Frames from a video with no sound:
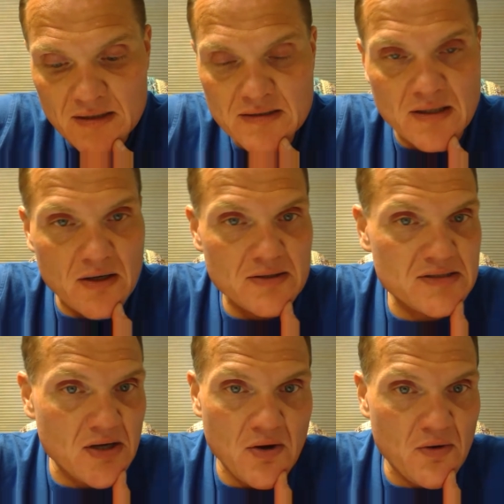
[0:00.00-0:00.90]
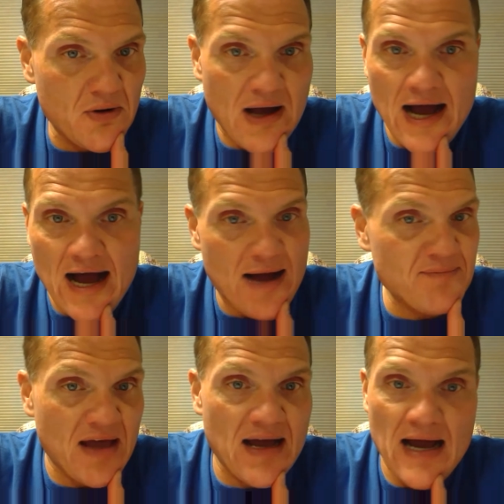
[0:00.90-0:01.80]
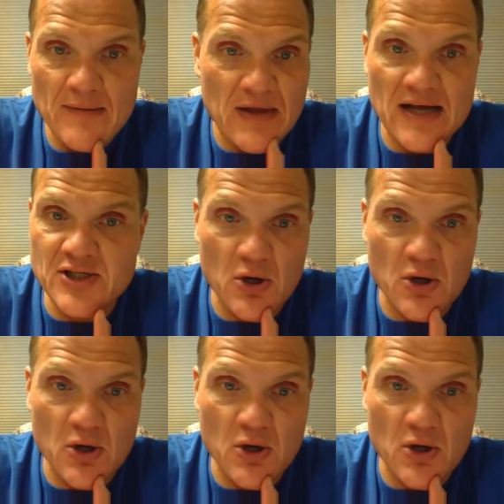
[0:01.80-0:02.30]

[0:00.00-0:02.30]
So I'm not